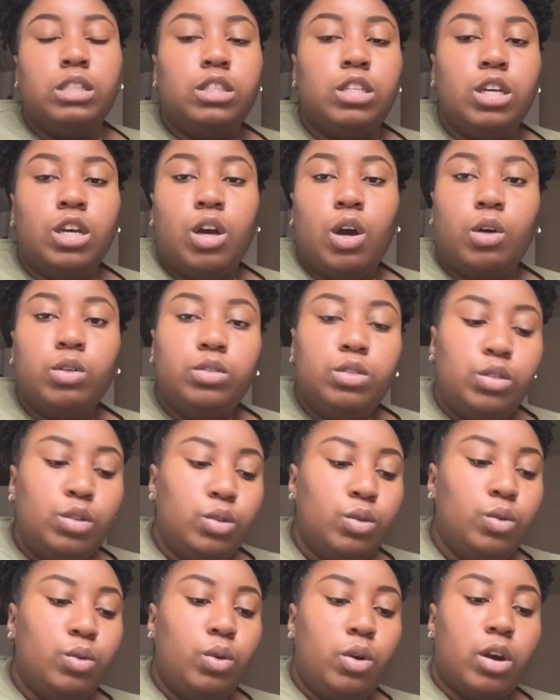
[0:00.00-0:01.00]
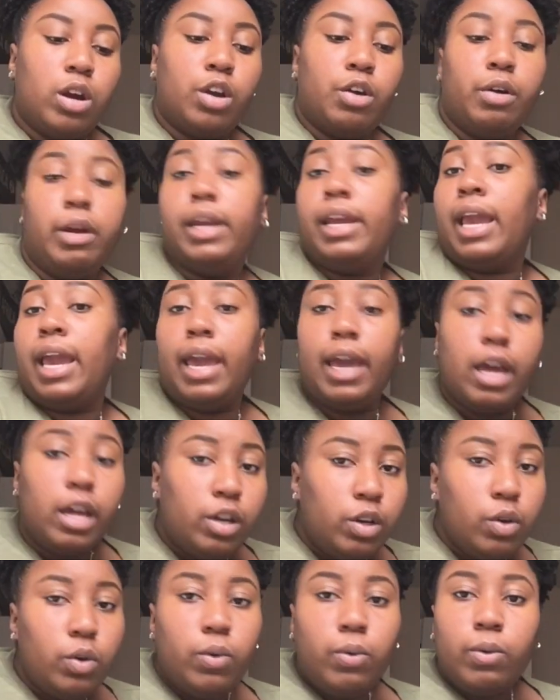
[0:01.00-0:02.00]
to go to or create a
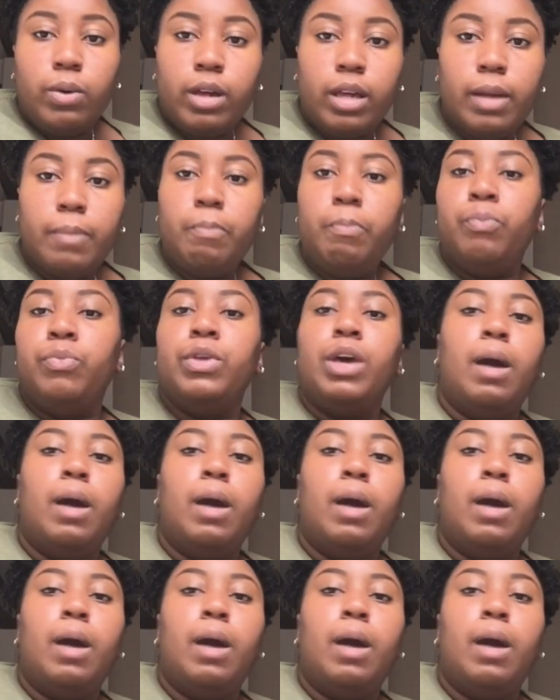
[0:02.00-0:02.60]
new one.